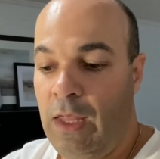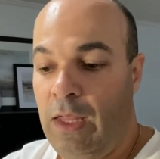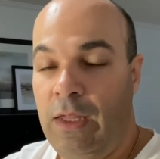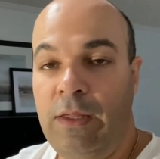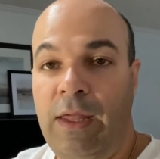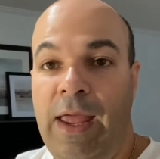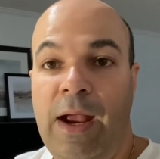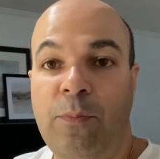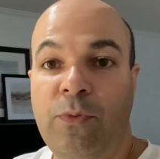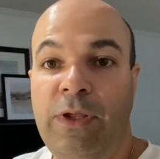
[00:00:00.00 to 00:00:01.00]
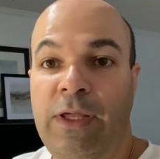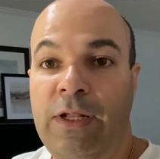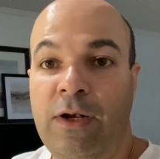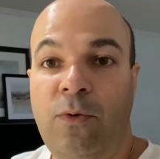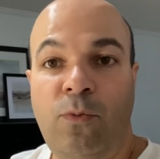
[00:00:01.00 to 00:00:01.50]
the air
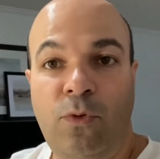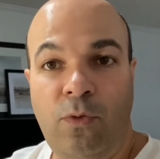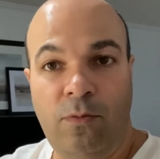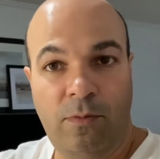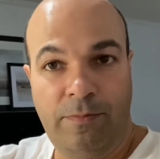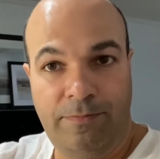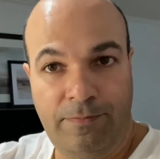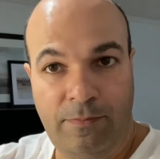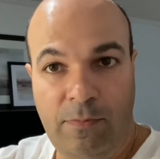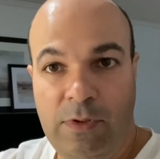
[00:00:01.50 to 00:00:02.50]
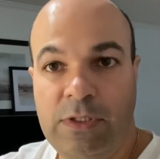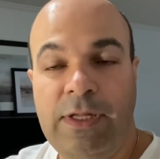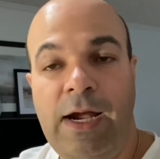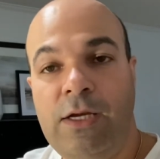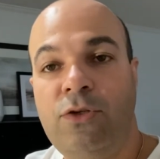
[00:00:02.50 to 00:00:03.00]
preheater will
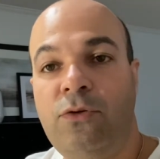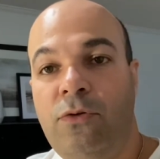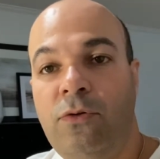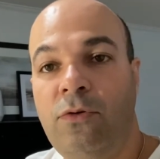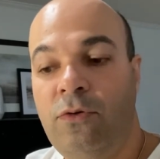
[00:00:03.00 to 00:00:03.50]
start to